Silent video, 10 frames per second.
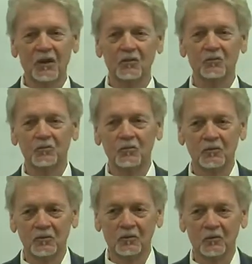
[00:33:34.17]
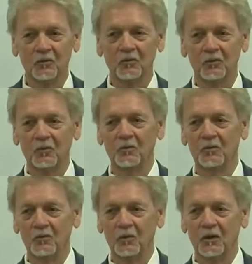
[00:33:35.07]
Well,
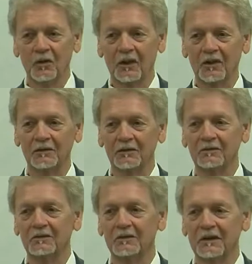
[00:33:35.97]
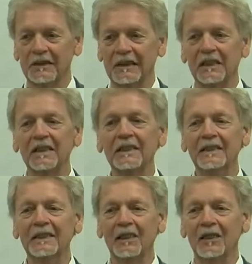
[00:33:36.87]
we're uh,
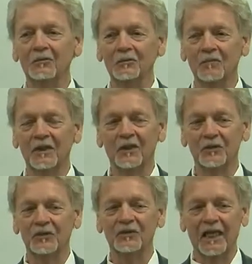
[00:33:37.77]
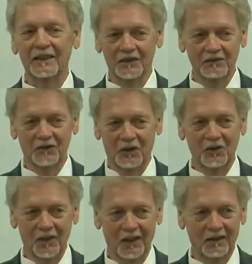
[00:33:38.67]
cleaning up the understanding of
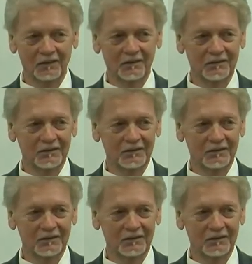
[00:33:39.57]
all that.